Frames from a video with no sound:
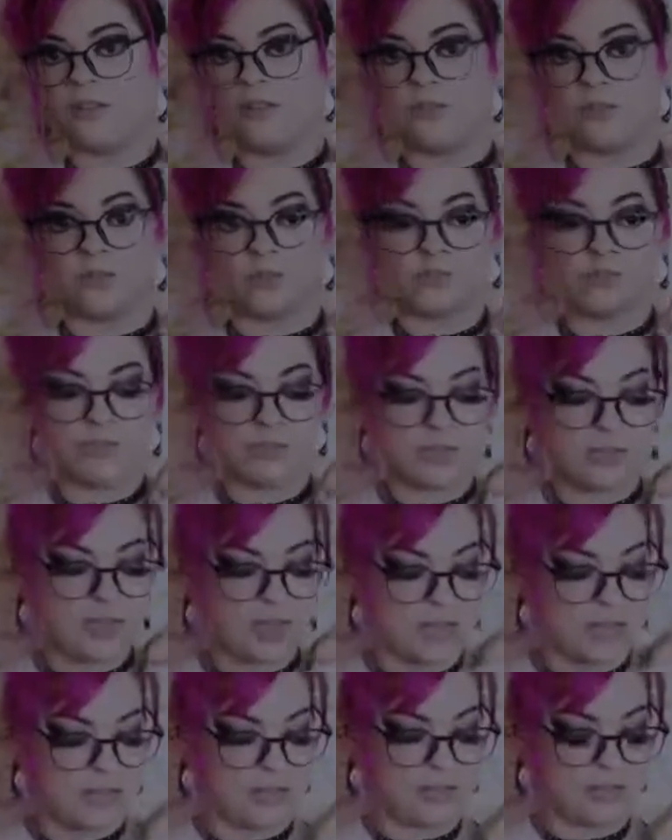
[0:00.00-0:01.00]
Those are just
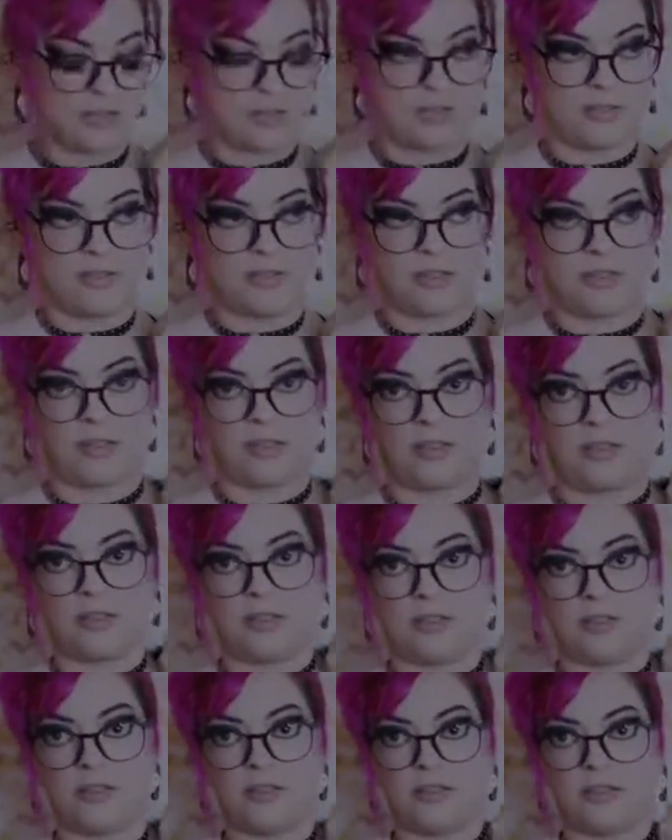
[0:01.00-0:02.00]
eggs
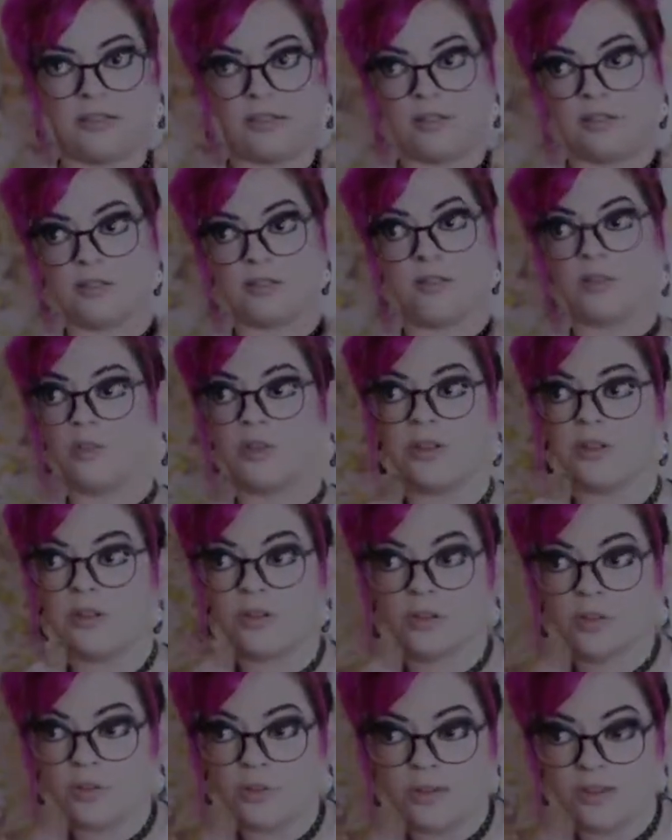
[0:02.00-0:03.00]
that somebody
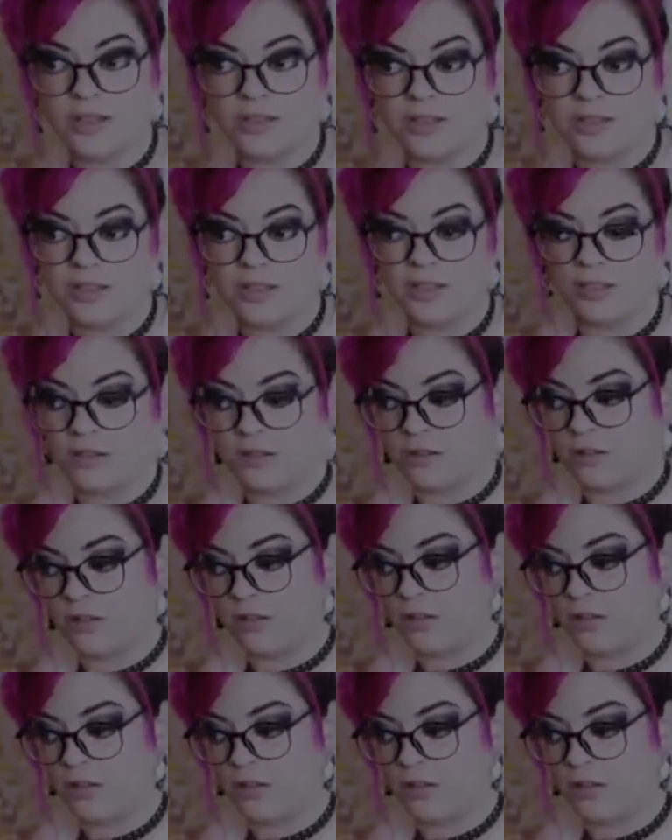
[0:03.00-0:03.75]
thought they were gonna eat.